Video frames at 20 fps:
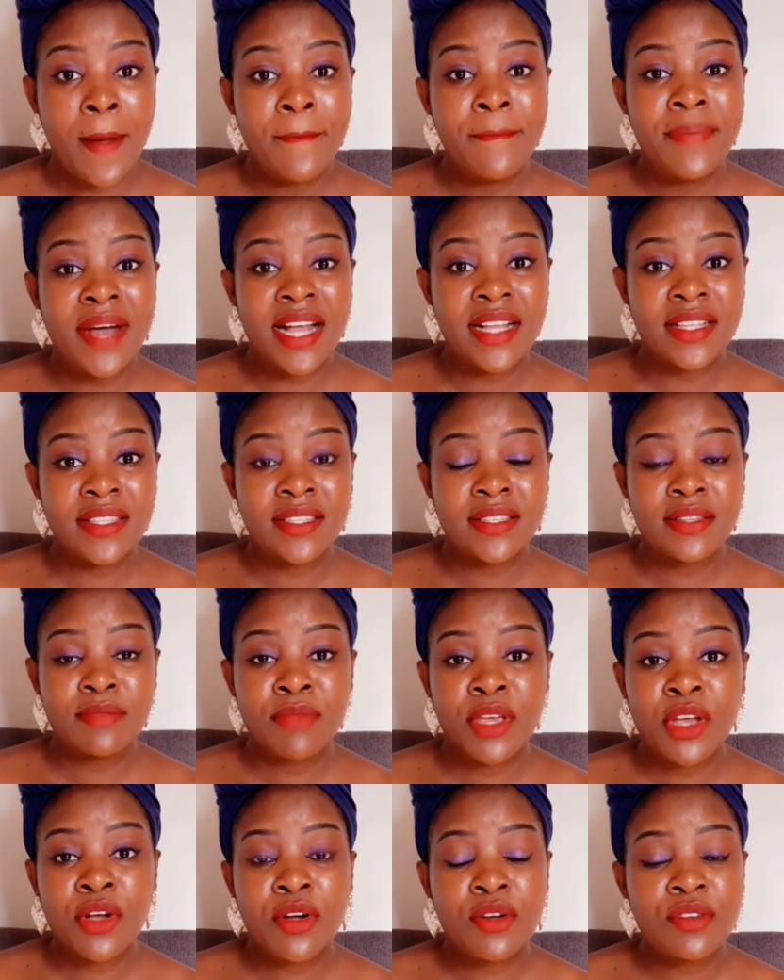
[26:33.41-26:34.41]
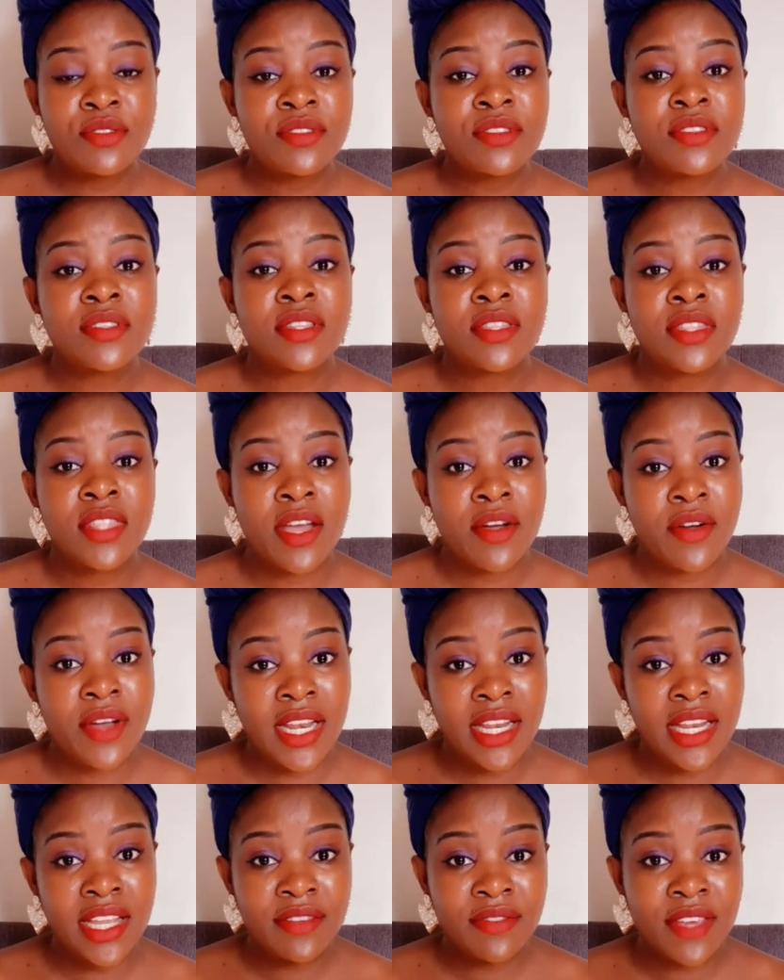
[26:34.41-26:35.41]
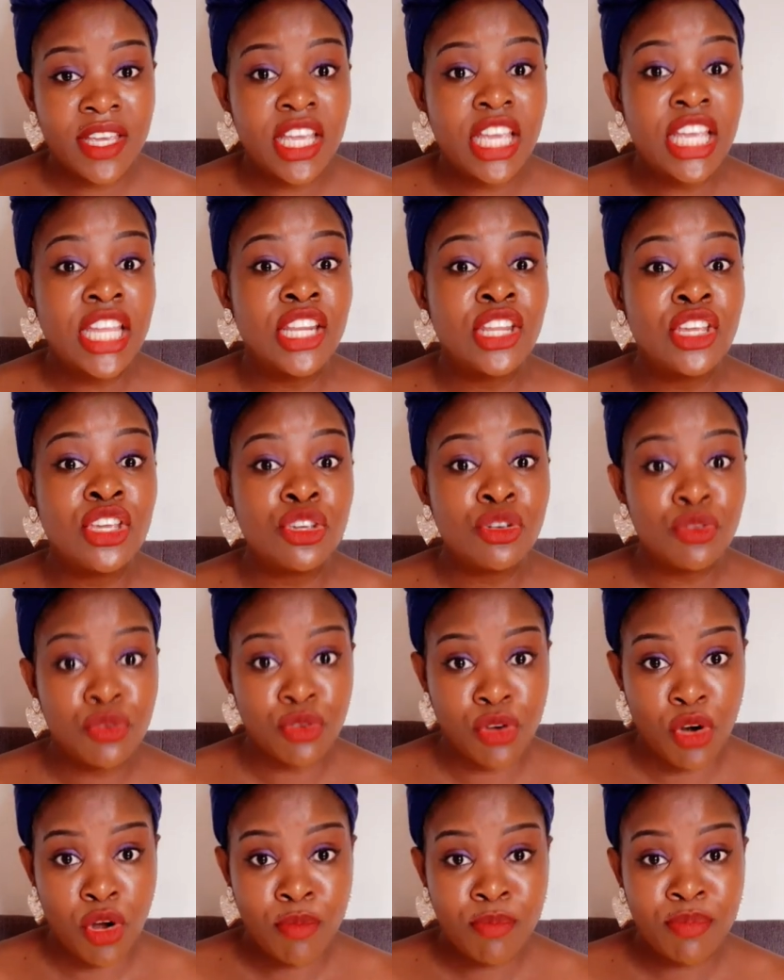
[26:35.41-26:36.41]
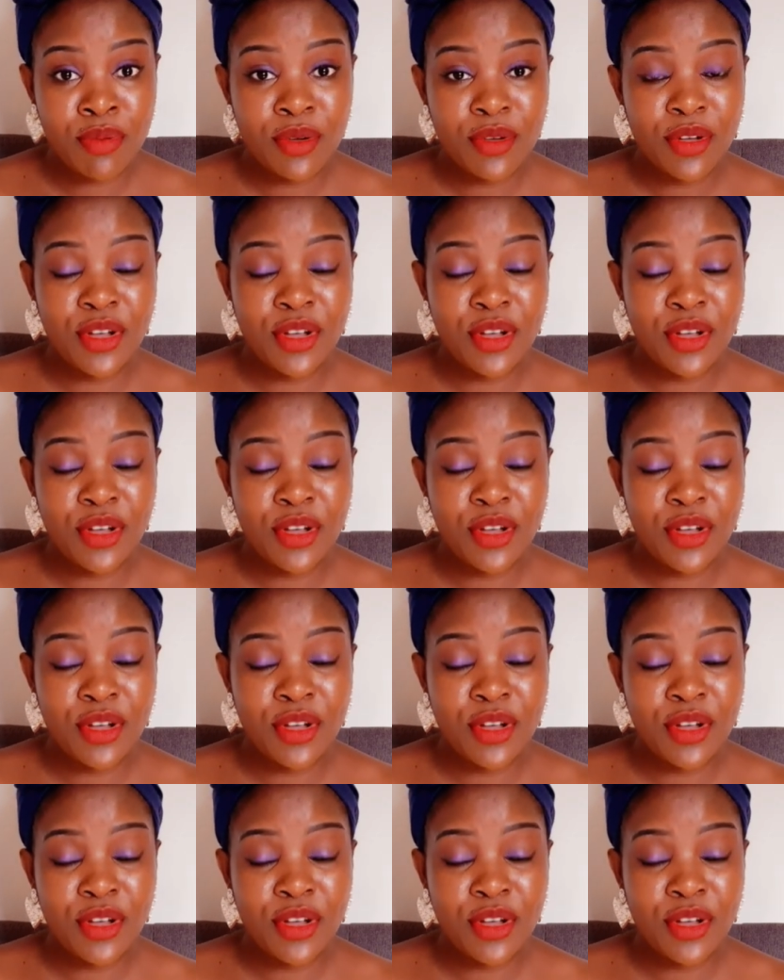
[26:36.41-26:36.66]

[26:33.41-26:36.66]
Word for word: But because they were living in Europe,